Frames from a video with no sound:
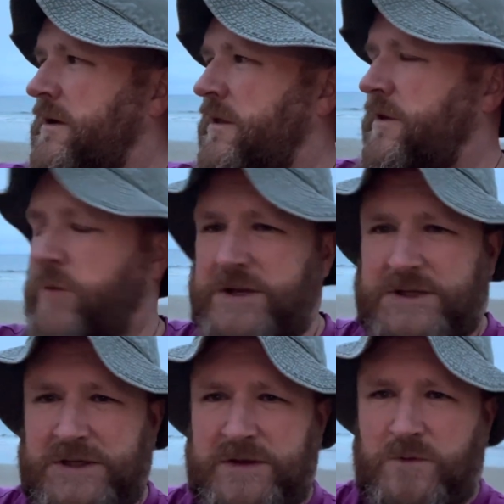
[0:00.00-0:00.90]
the
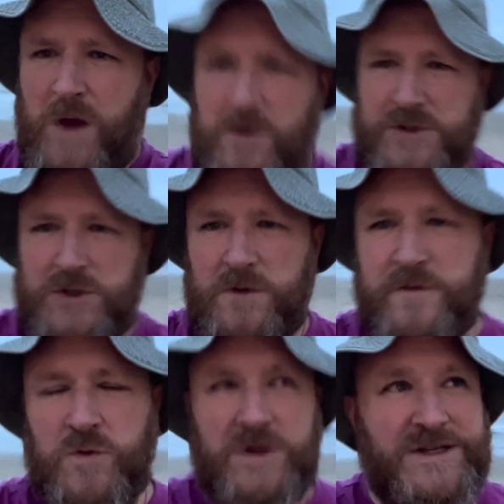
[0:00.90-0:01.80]
Princess of Wales
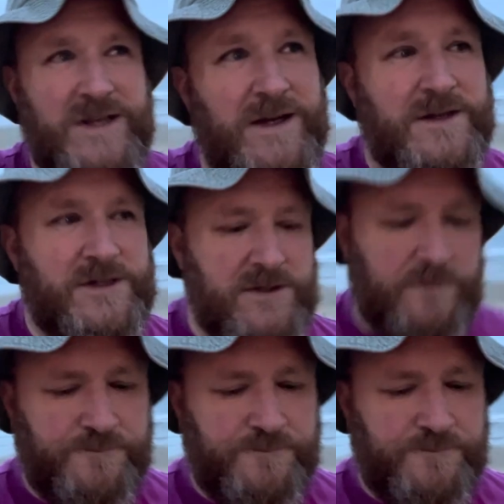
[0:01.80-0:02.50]
246.